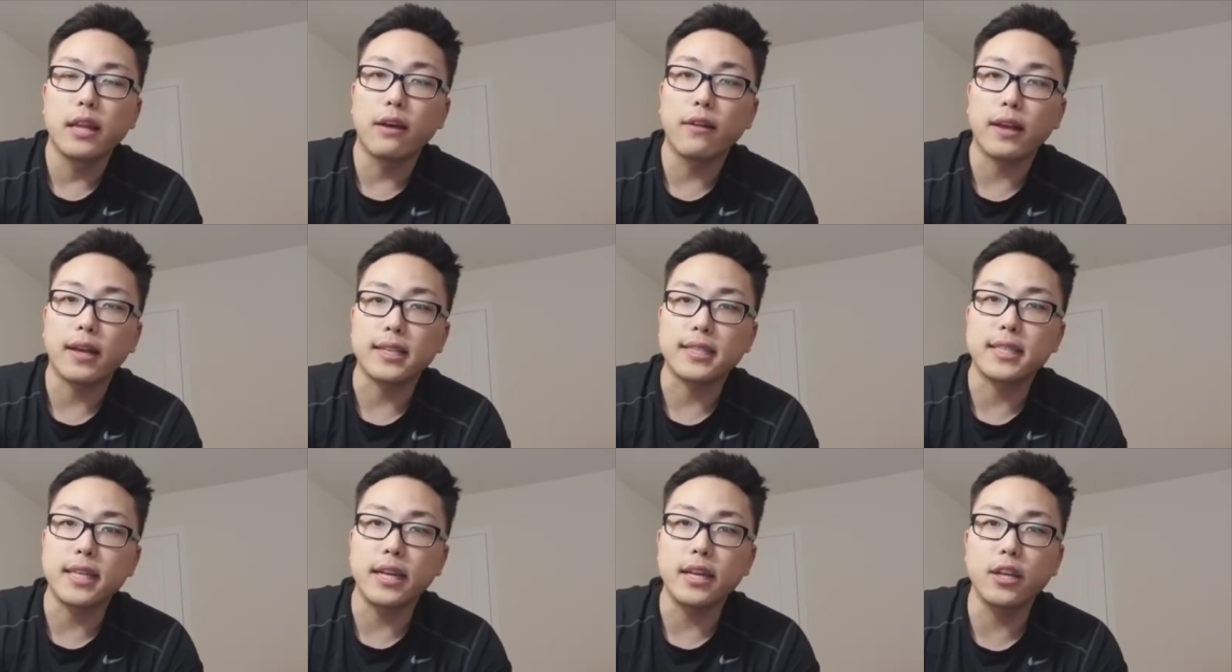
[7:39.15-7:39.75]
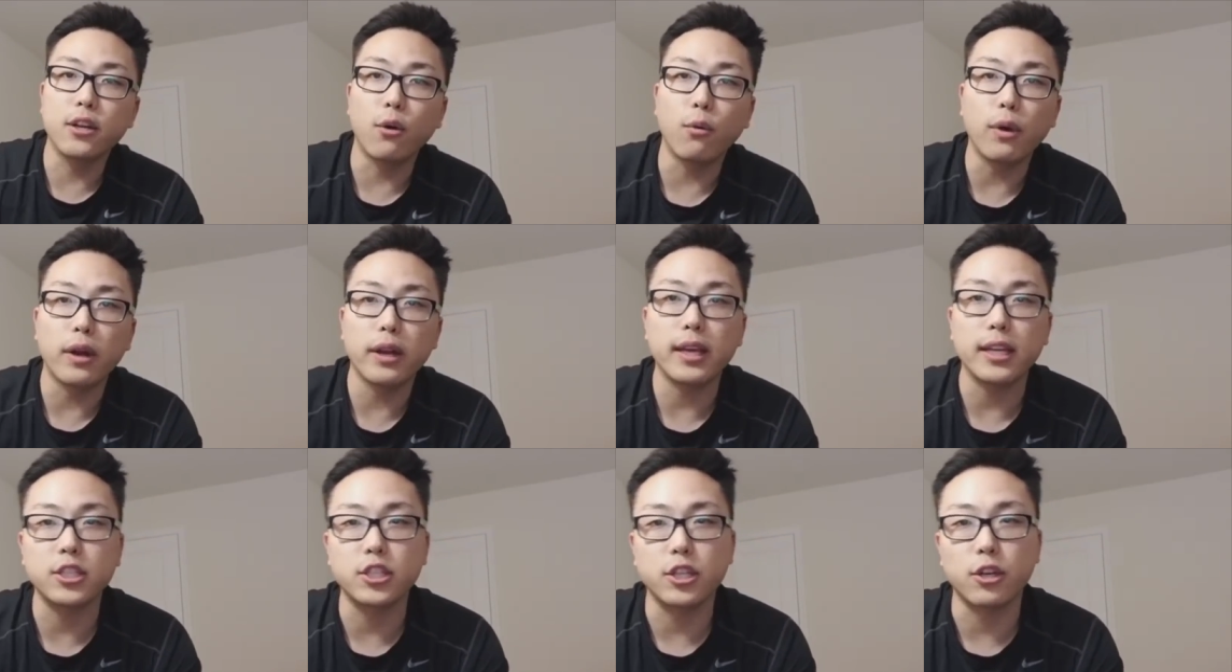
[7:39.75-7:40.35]
Now, like I said, you don't want
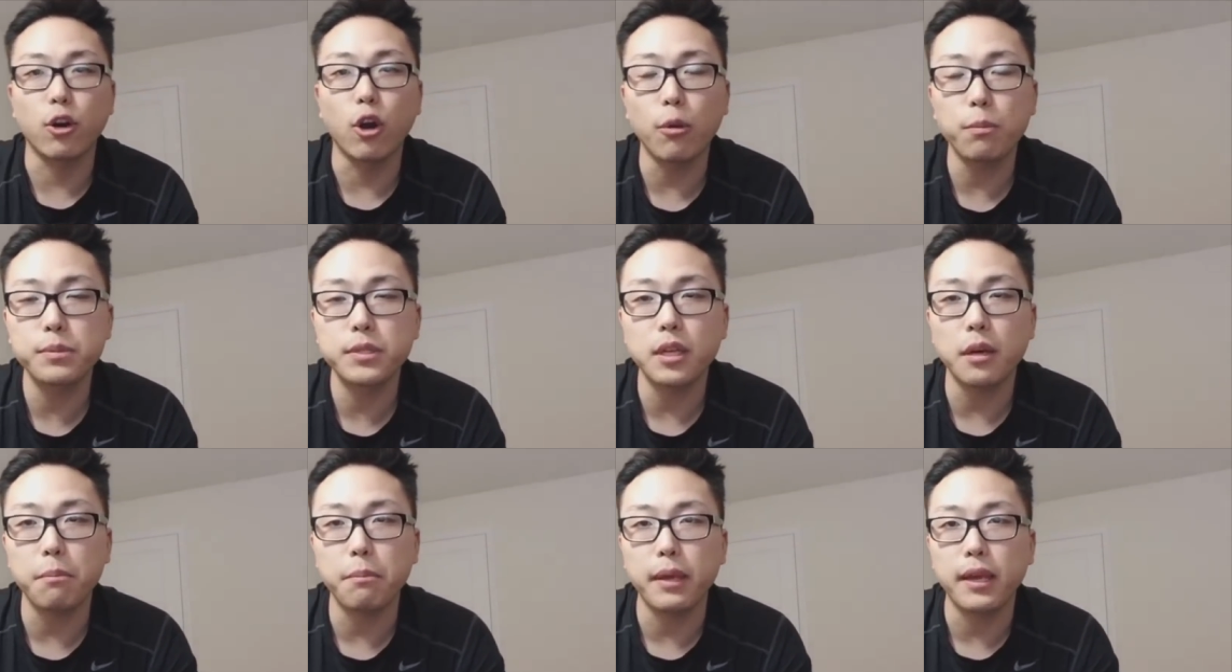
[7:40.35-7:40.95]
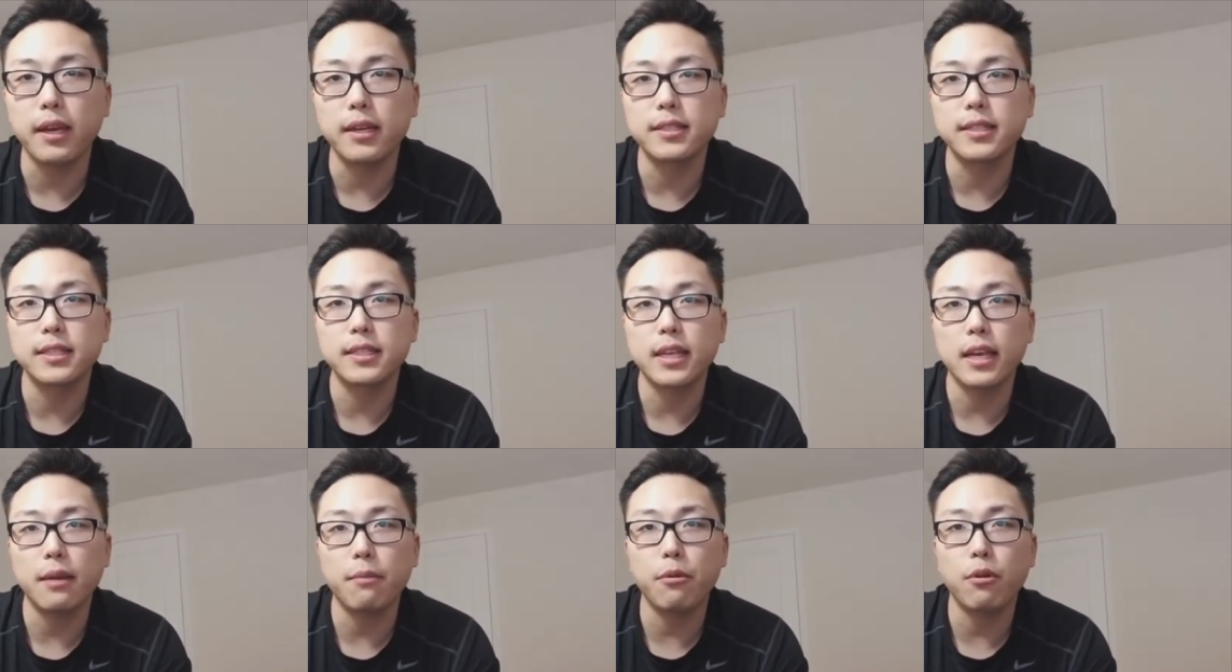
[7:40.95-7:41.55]
to get your hopes up because this
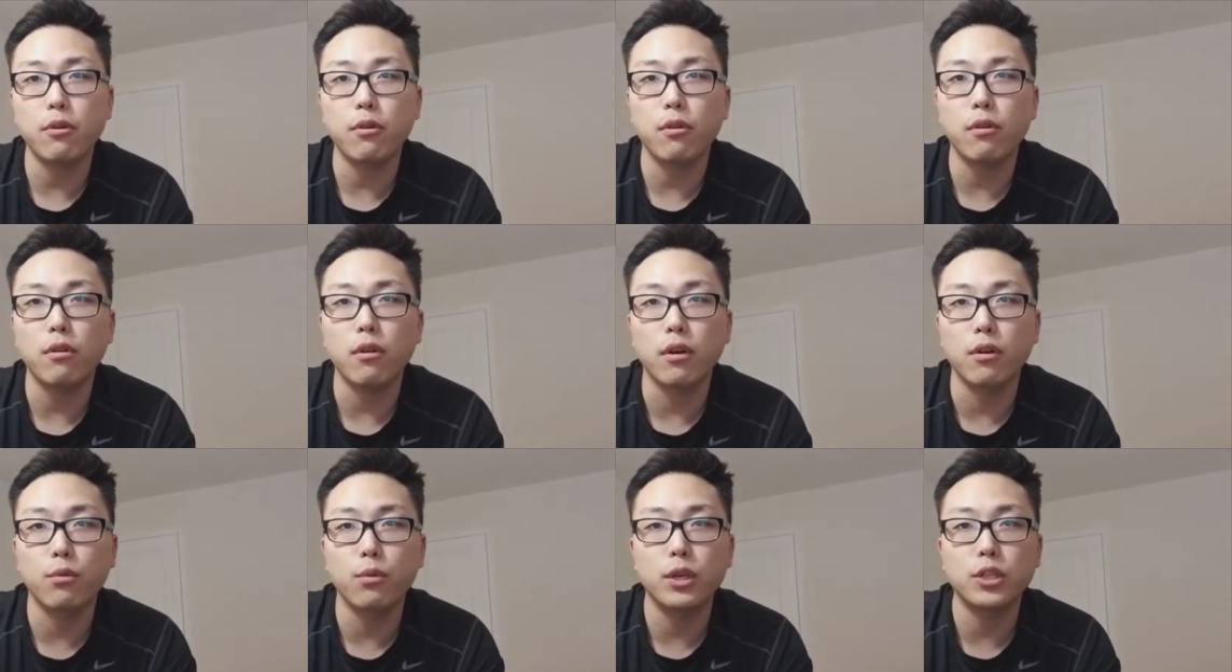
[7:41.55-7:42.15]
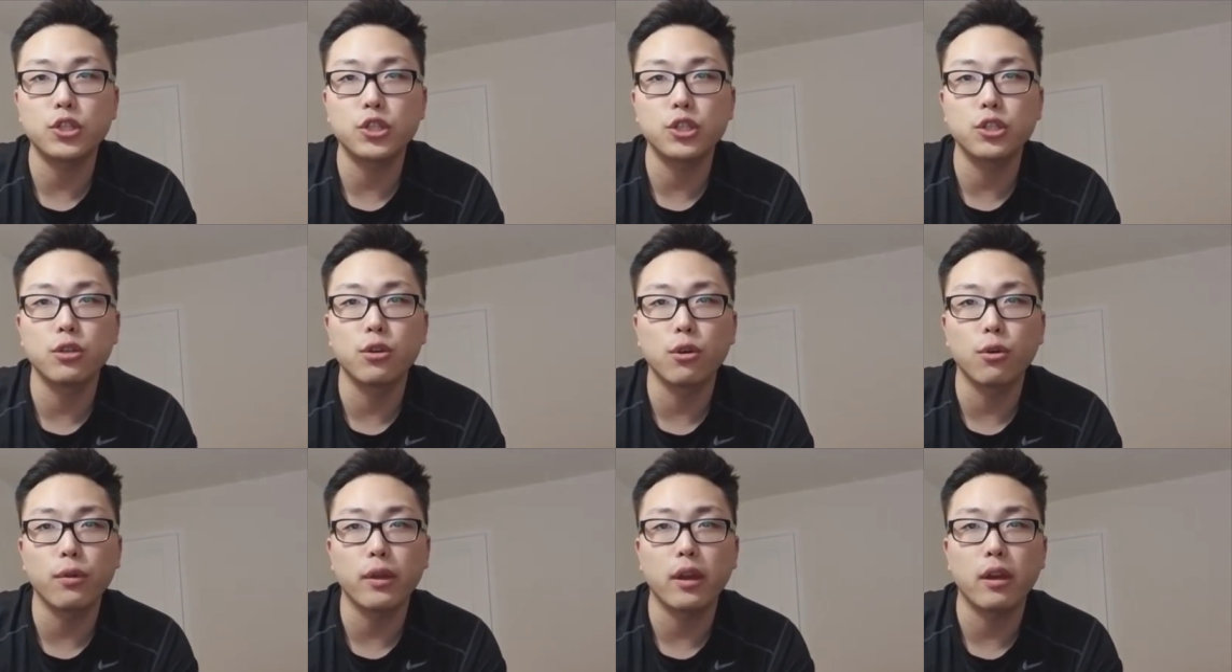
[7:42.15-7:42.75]
chemical on which to
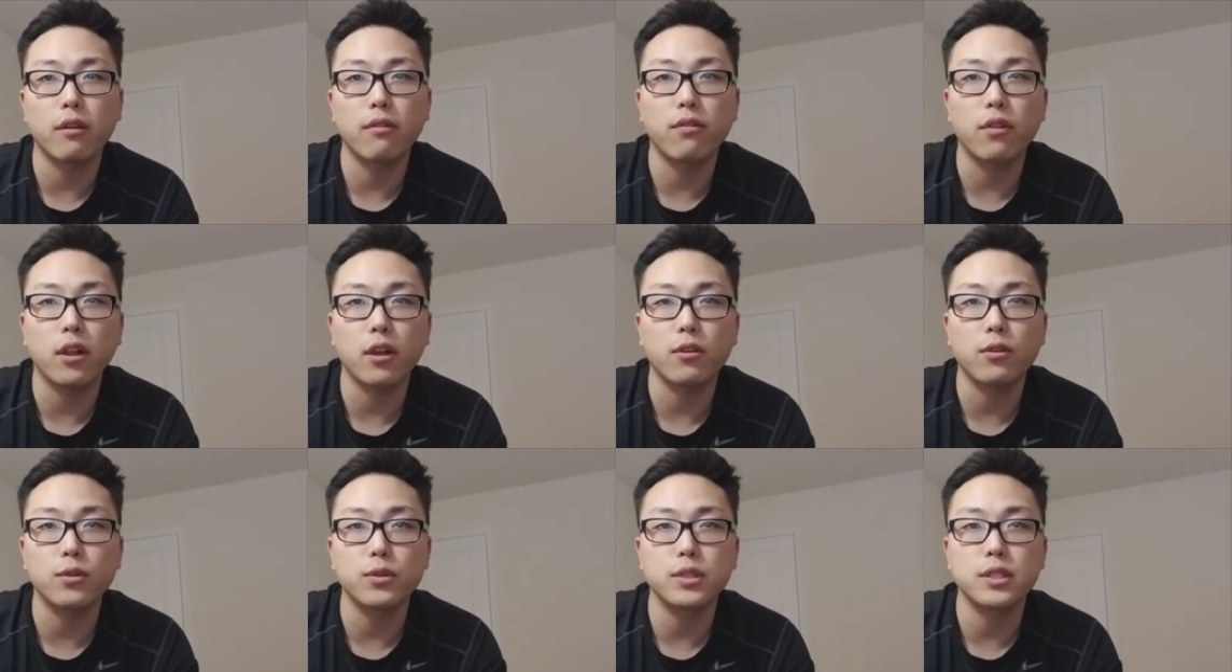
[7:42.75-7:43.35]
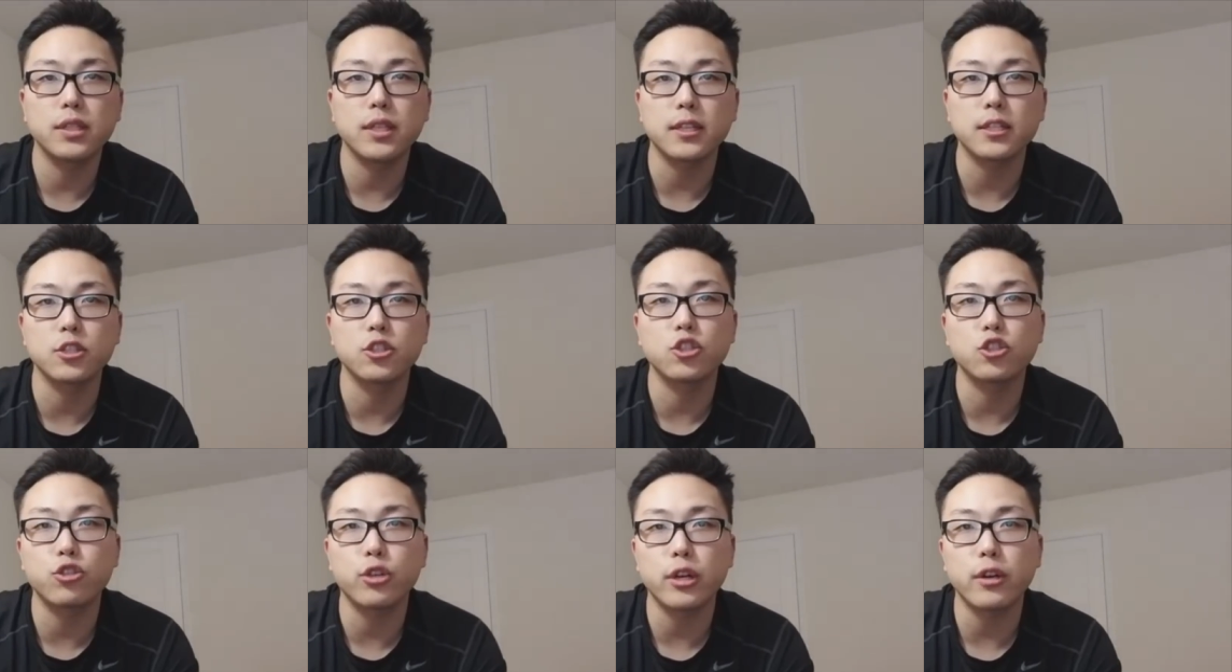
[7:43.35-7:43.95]
grow the hair follicles doesn't
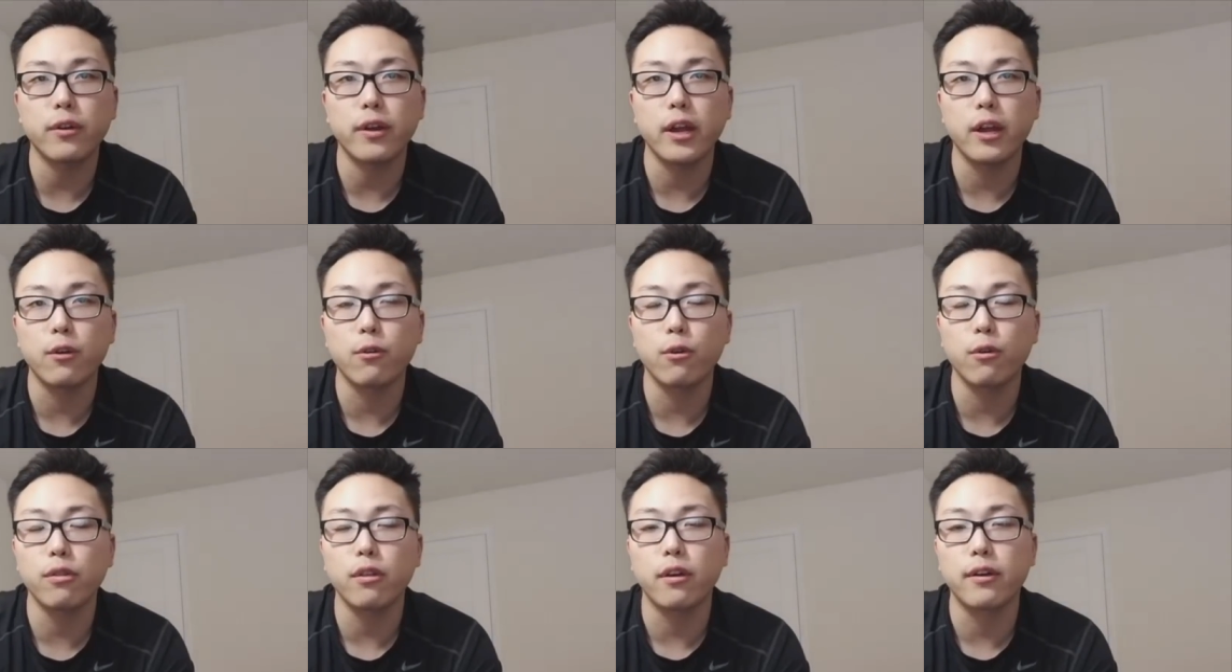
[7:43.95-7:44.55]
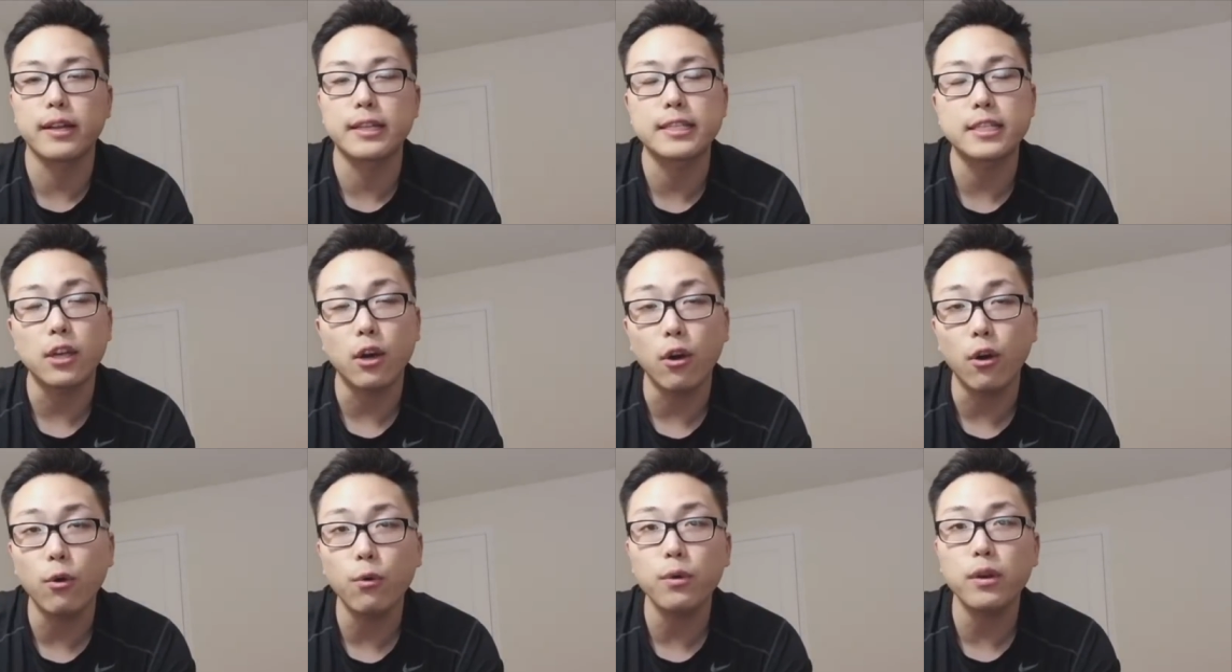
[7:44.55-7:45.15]
trigger hair growth on its
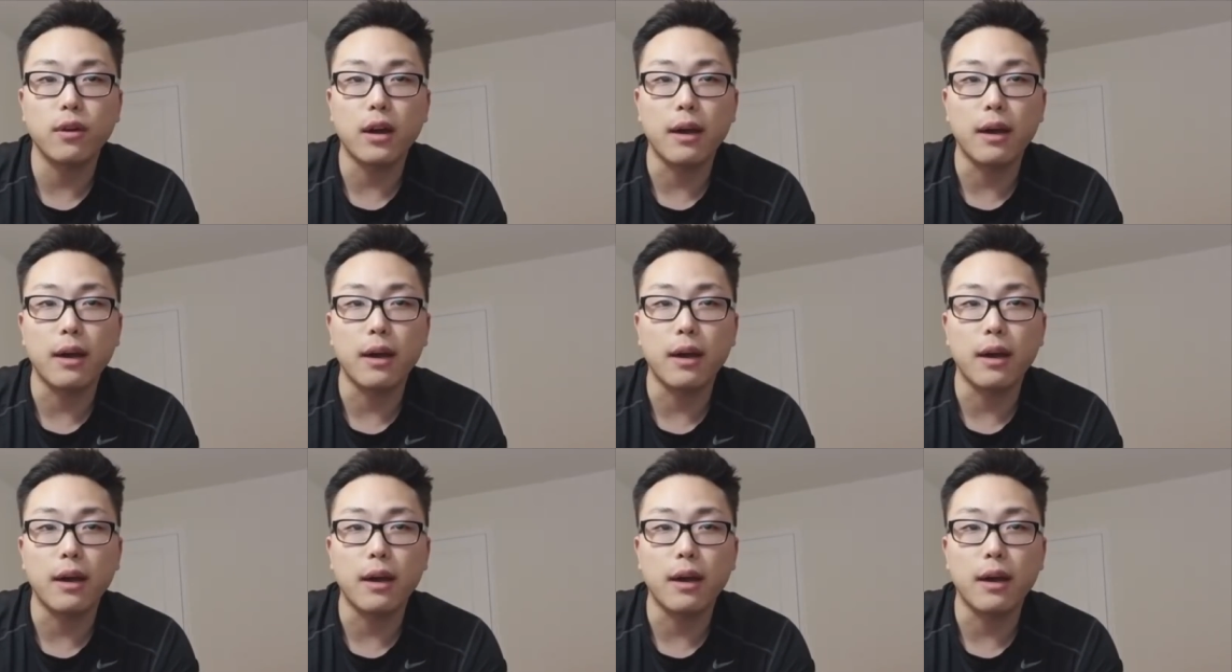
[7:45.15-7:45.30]
own.